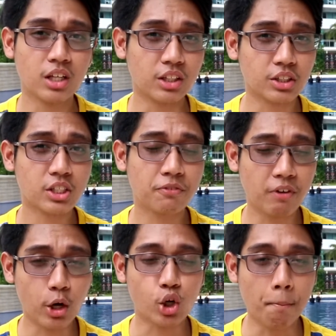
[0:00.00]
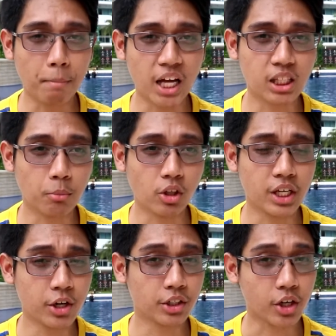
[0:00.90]
This is very compatible
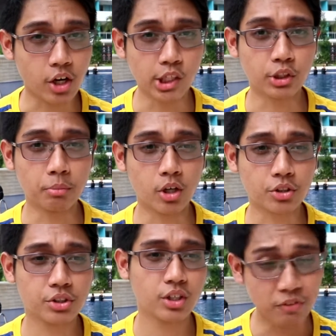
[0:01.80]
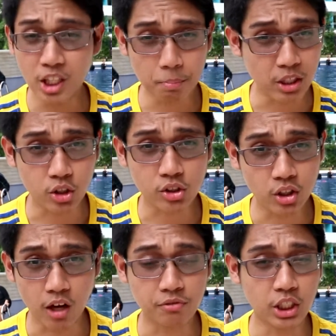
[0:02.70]
here in our country because Filipinos
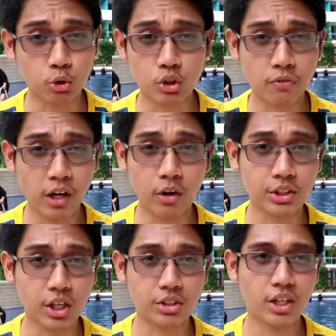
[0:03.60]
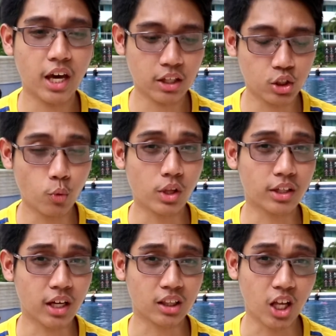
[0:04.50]
love citrus fragrances, and you will
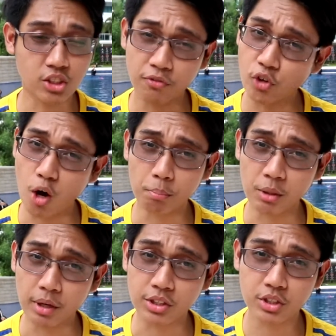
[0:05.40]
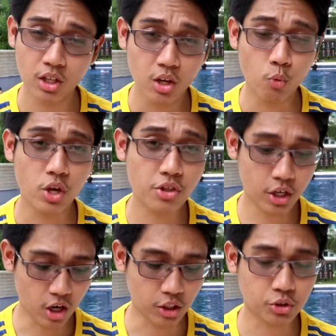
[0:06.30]
get lots of compliments with
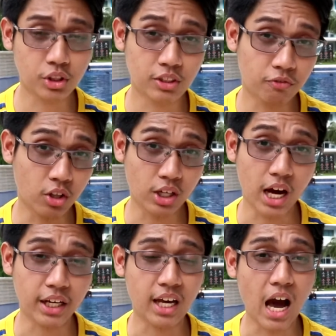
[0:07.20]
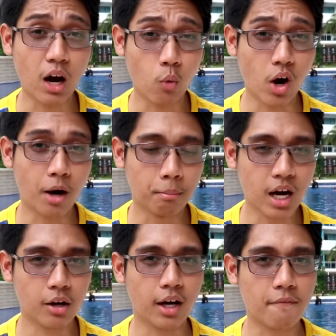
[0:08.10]
regards to this Bvlgari Aqva
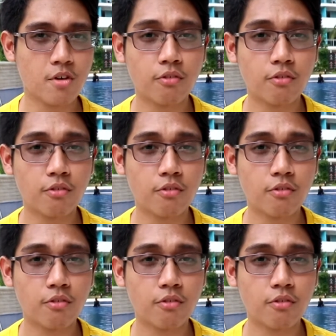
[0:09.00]
Amara.